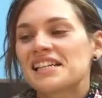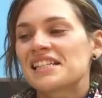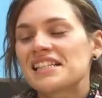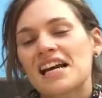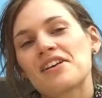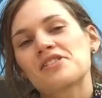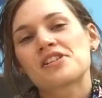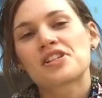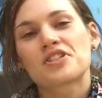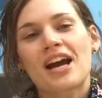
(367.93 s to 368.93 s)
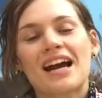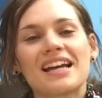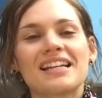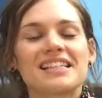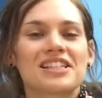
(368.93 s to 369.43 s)
see how you can track
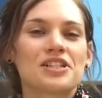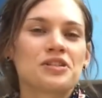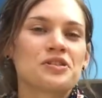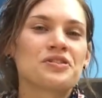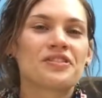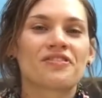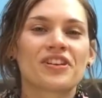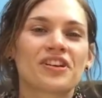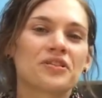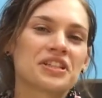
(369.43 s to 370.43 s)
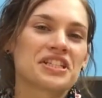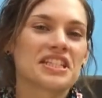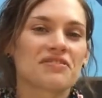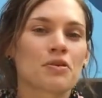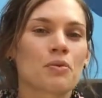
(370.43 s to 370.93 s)
it to figure out these
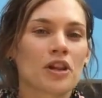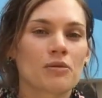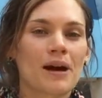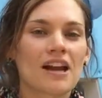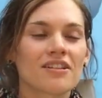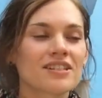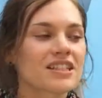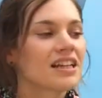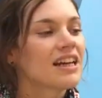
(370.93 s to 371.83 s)
different weather patterns,